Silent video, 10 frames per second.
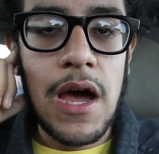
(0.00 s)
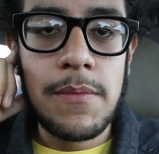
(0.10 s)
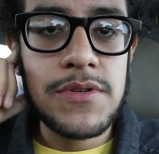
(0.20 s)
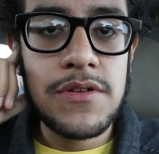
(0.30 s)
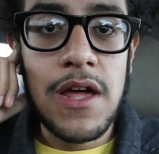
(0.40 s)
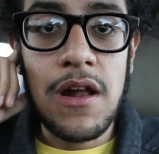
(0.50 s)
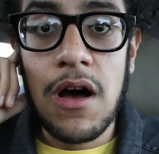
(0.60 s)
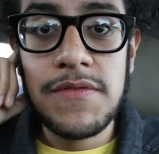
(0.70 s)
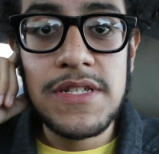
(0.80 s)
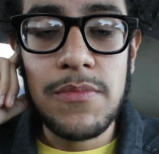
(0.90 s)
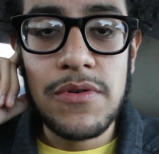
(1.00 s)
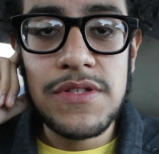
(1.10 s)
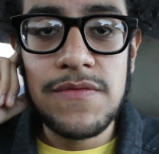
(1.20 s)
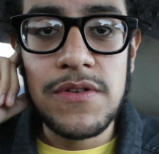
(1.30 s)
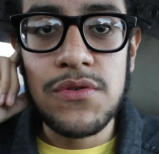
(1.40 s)
I'm sure that obviously most
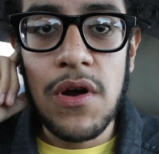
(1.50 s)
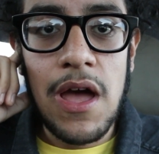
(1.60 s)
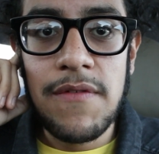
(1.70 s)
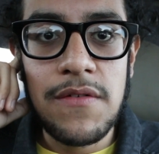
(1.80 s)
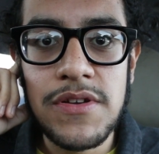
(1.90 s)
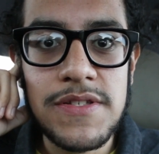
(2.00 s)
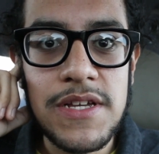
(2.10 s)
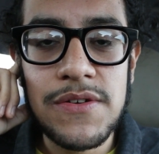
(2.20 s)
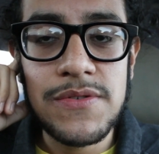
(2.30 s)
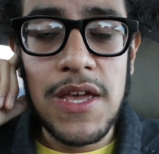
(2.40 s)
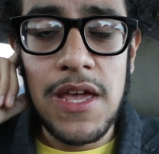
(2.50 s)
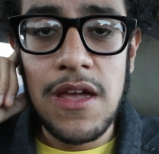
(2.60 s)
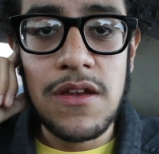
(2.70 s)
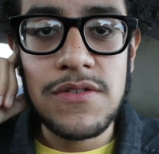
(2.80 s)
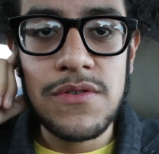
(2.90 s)
of you drive every single day
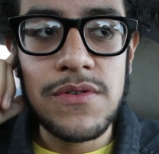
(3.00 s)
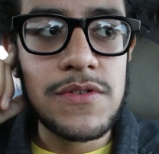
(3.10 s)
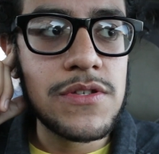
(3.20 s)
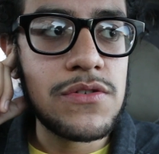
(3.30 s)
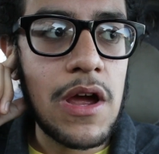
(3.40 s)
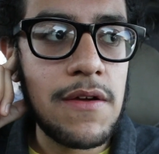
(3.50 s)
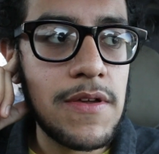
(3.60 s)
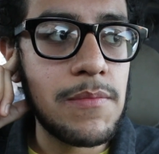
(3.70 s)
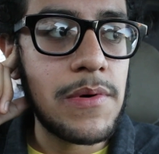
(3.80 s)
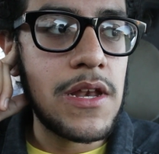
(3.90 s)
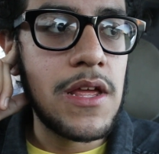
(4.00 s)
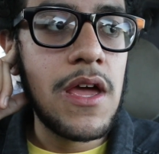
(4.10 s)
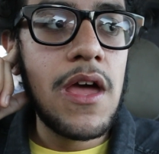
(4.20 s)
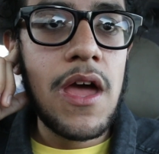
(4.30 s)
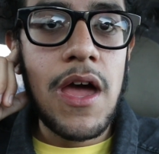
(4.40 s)
and you're so used to driving, but
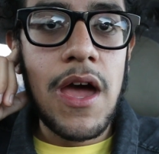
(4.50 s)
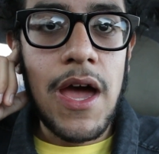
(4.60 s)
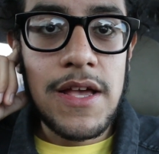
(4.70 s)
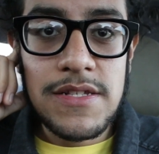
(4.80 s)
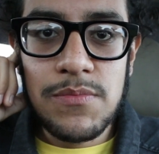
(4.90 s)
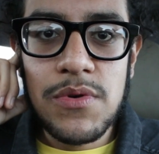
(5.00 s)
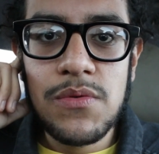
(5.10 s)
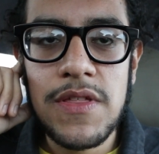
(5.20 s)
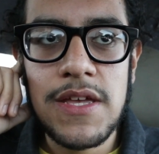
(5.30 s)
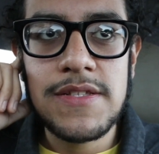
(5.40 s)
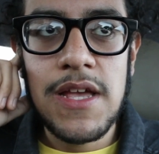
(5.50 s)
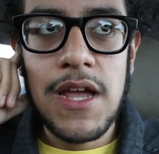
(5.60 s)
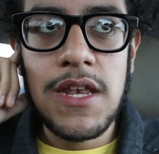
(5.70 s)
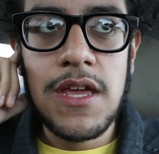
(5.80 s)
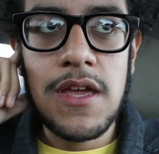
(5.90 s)
as someone with
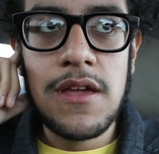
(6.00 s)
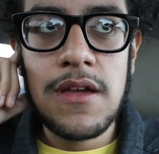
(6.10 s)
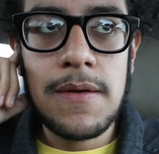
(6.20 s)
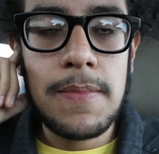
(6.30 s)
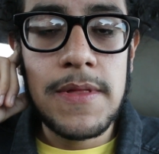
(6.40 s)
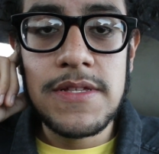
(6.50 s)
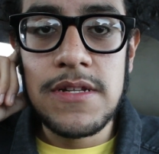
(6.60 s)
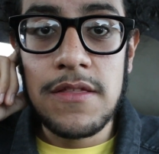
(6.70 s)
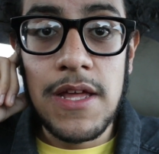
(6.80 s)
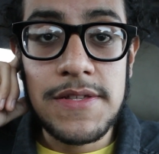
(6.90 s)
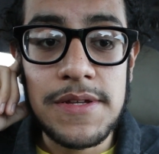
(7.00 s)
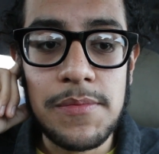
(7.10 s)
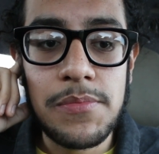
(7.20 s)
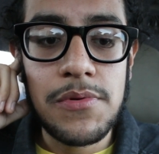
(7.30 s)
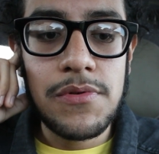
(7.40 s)
anxiety, it's not that
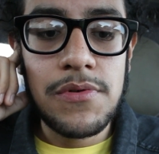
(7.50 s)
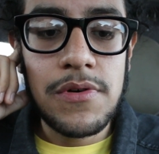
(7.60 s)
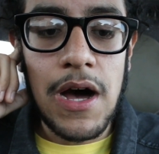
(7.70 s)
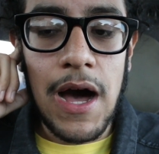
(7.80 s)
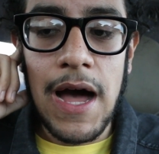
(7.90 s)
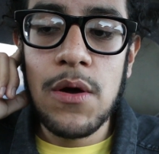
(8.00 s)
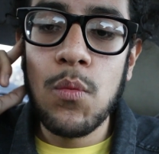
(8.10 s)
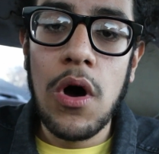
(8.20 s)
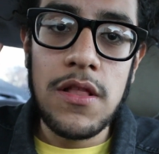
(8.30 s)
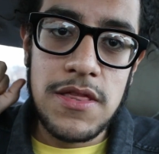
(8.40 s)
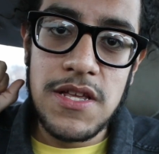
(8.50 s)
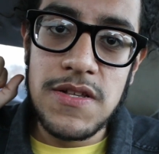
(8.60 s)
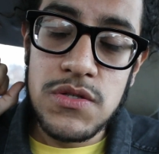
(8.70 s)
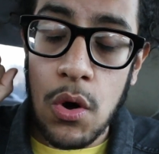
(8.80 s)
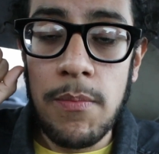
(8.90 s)
simple. I want this
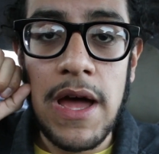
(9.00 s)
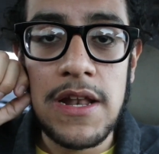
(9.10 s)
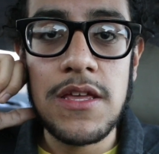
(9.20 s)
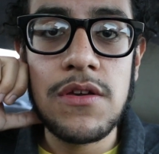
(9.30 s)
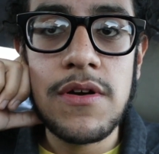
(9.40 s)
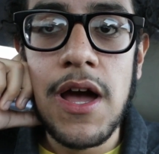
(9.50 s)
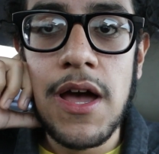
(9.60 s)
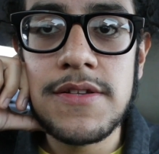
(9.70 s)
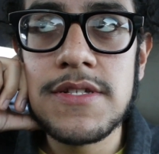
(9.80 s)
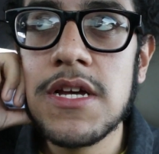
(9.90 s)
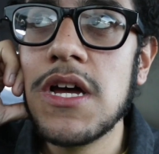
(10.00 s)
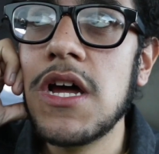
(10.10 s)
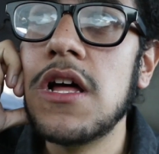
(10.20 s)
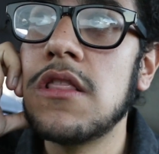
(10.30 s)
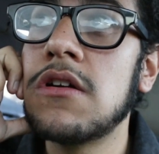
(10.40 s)
so badly, you guys.
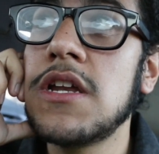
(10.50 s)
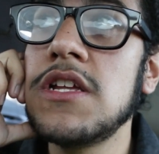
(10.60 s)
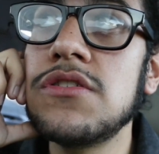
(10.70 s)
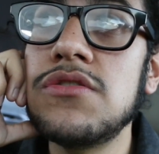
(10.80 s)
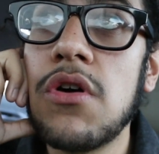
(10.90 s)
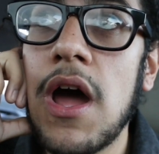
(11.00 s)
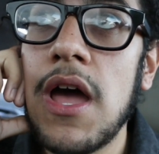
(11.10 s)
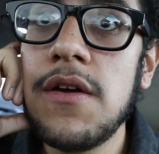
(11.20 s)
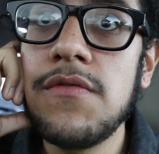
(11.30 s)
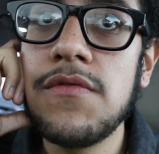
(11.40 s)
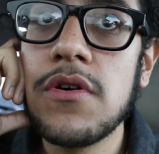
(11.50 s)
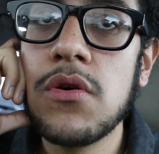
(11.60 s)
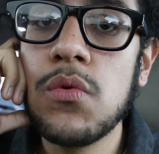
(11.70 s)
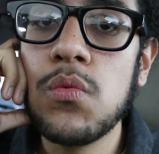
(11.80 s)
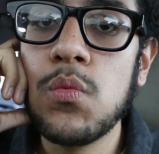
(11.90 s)
Learning to drive
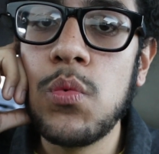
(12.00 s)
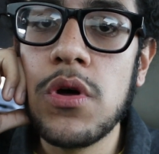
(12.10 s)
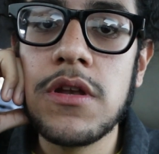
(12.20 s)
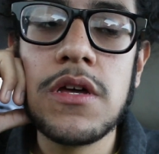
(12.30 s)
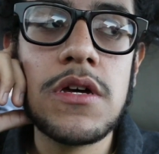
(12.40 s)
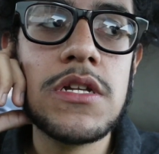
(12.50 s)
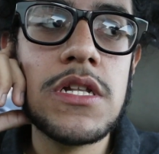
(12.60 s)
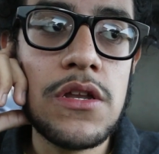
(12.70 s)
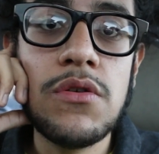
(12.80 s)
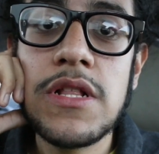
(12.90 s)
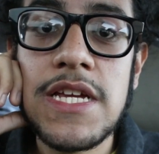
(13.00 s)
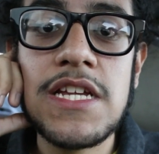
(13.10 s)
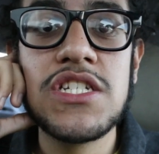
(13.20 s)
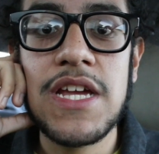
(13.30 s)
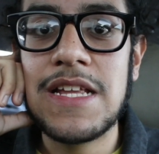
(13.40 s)
would literally
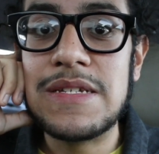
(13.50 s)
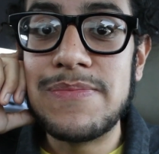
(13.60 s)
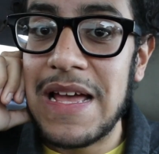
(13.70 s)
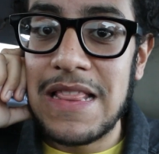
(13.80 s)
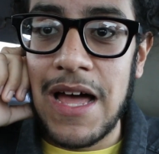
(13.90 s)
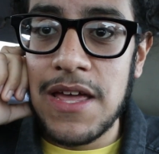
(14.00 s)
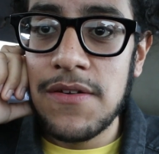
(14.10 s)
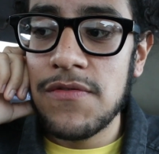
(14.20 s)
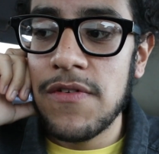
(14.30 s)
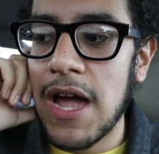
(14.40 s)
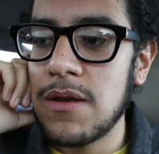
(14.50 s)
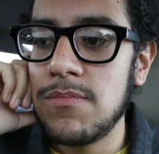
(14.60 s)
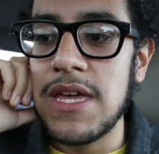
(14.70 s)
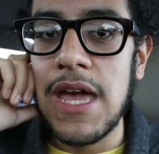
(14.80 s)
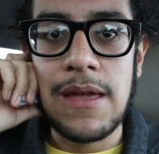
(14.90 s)
change my life. I'd
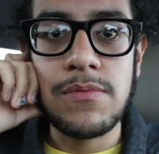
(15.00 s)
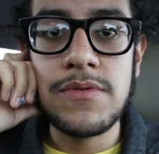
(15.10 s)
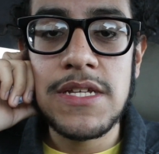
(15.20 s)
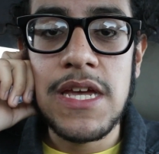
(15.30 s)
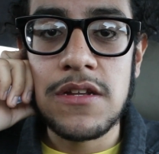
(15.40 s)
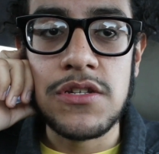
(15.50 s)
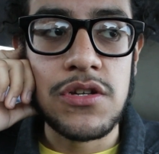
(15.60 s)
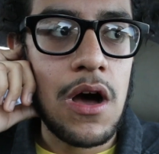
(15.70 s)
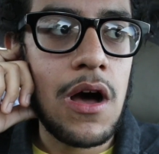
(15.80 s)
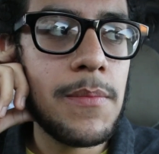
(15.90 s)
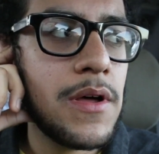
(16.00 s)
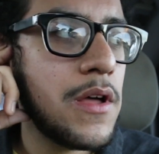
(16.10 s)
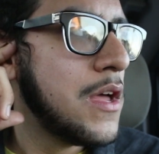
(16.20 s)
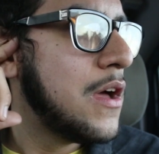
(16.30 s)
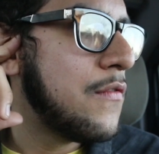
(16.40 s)
be able to get a job
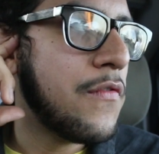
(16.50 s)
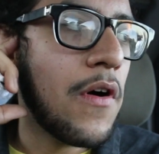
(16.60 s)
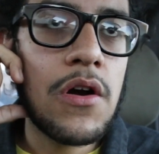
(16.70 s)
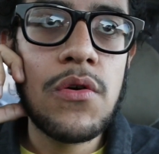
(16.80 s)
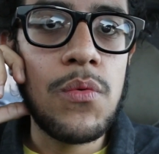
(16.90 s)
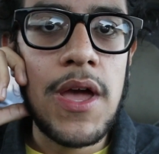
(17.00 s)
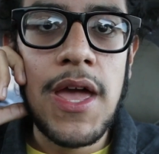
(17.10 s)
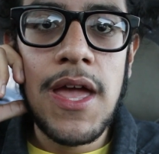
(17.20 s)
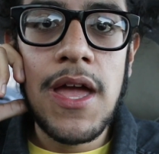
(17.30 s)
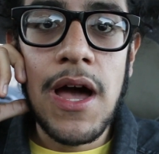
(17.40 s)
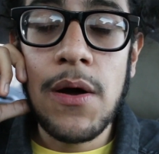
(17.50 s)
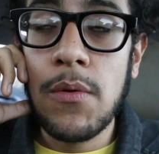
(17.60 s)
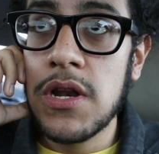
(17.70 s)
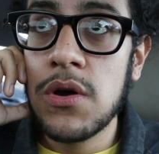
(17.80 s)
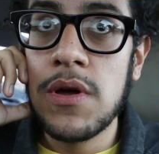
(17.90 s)
far away. I
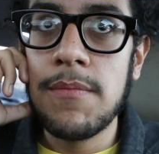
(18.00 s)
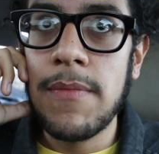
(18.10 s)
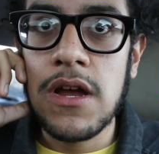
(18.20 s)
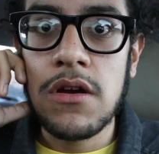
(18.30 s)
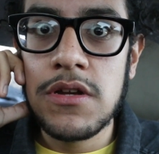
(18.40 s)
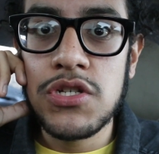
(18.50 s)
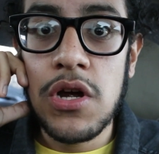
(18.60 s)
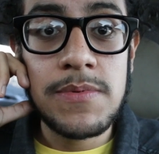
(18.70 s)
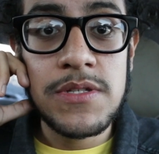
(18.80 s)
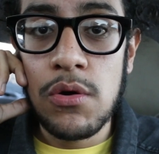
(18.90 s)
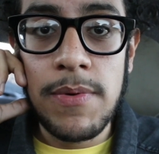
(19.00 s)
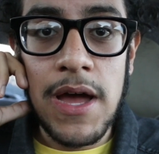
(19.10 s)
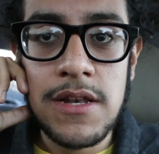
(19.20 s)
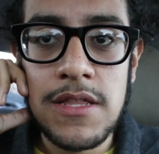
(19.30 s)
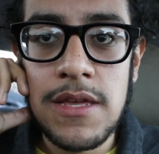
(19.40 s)
want to quit my current job so
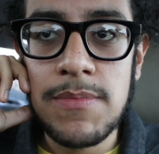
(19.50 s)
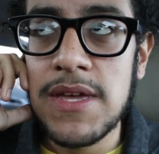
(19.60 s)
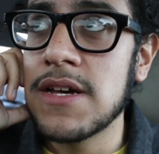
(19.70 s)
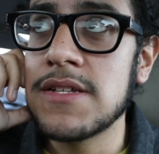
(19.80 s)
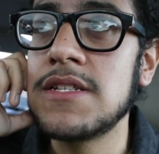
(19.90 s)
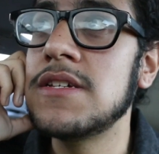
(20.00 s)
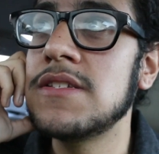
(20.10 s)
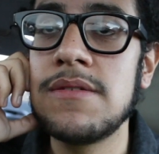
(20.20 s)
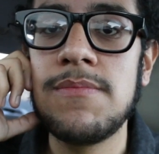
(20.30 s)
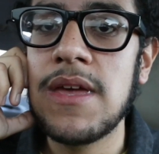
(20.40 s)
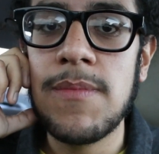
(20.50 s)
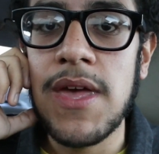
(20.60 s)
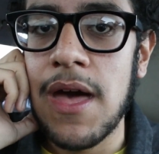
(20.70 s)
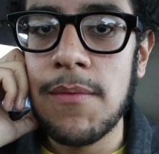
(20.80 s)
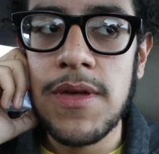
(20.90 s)
badly because it doesn't make me
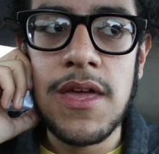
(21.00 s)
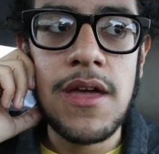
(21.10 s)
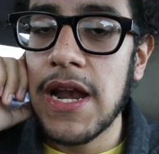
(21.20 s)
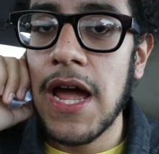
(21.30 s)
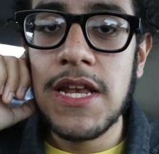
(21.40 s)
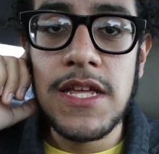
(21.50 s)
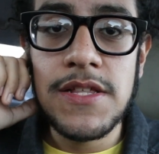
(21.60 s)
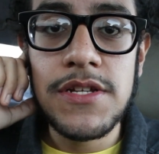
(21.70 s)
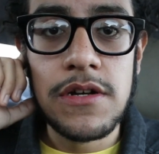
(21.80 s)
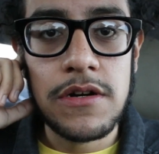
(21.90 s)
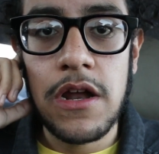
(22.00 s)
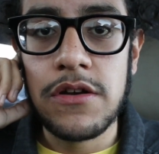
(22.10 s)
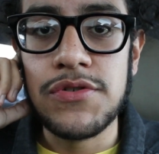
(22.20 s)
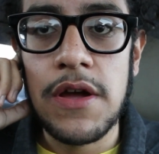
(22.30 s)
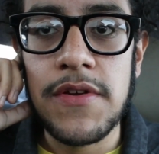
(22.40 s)
happy, but I need to learn how to
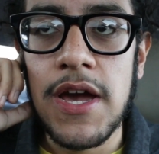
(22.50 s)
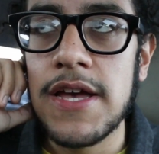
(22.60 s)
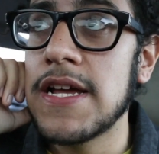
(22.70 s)
drive, you guys.